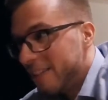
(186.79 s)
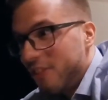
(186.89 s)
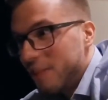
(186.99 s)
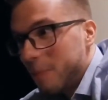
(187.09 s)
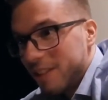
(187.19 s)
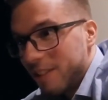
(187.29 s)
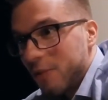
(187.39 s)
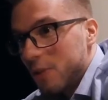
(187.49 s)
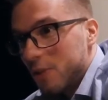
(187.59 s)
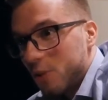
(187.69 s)
defend
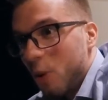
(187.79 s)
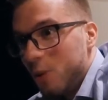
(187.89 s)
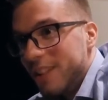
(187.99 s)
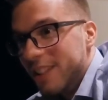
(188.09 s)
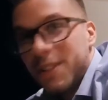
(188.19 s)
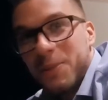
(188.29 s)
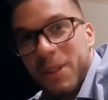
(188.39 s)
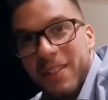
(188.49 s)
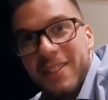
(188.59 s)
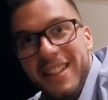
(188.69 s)
myself versus OD as
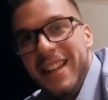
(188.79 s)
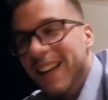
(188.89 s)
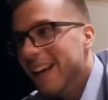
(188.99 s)
well.